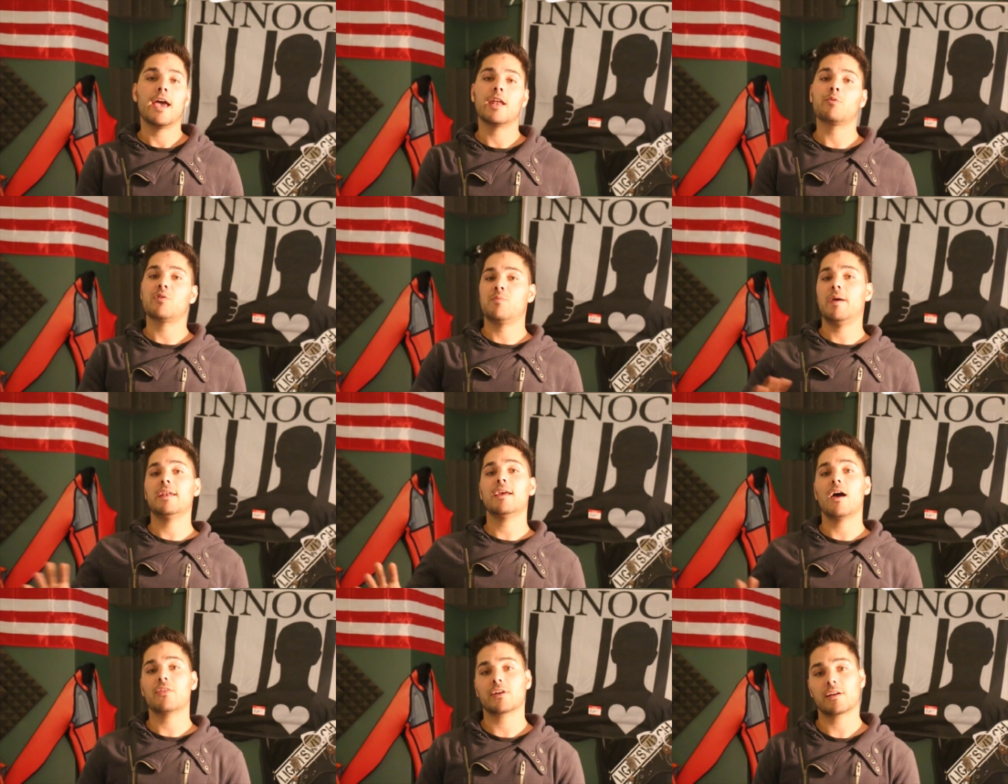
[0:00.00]
and with
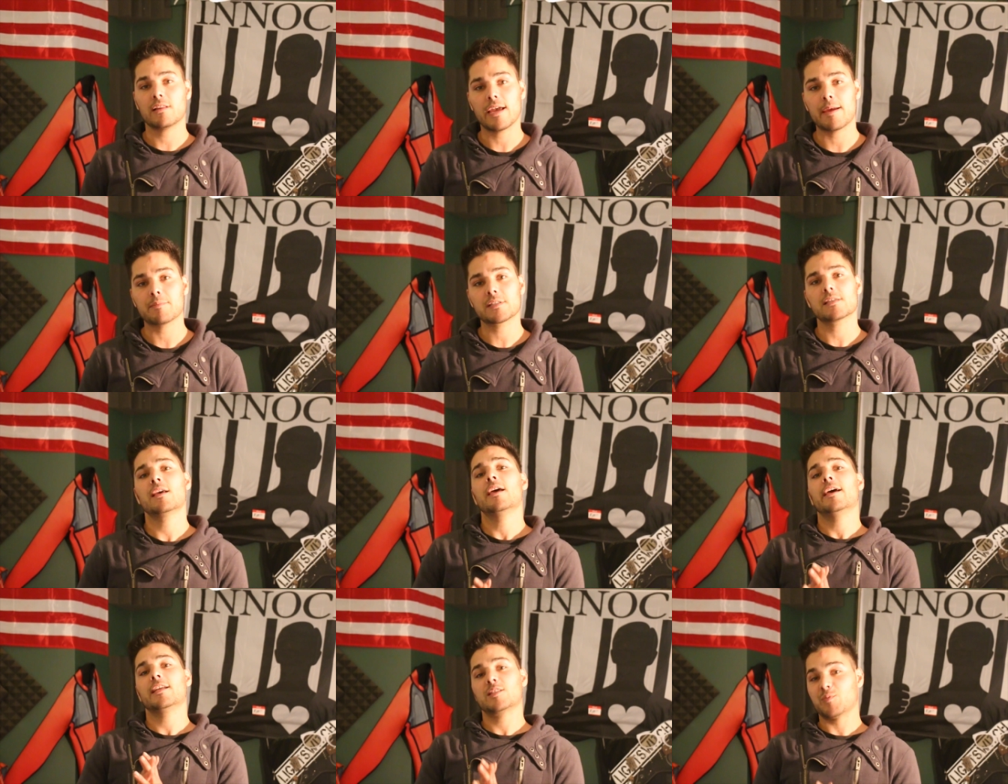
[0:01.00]
many other claims, it